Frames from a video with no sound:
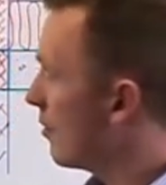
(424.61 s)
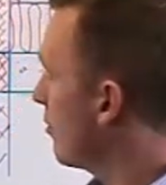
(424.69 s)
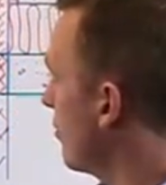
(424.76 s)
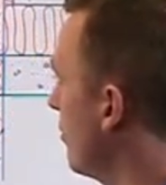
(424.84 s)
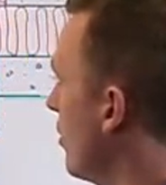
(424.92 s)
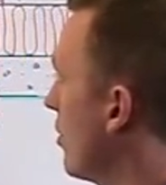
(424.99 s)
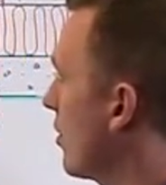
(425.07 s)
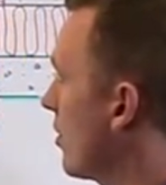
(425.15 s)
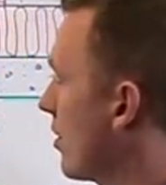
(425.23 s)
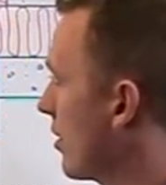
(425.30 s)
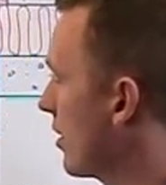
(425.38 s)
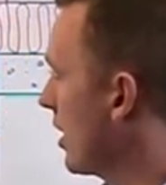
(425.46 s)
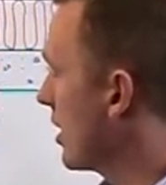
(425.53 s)

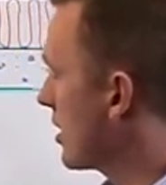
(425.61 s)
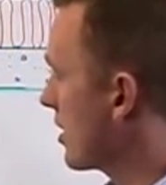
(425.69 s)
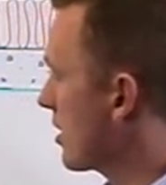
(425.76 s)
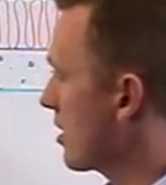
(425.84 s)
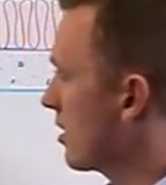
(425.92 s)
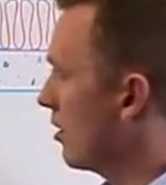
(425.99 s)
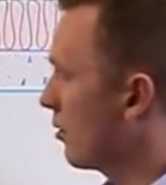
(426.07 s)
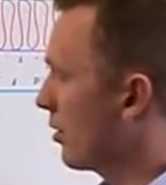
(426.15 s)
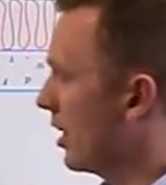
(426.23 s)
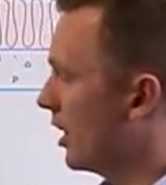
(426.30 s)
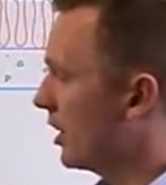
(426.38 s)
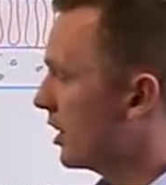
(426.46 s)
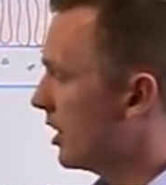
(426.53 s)
for this
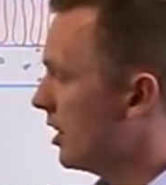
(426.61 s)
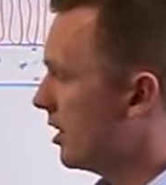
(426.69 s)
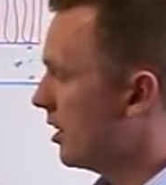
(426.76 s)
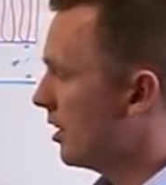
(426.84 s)
location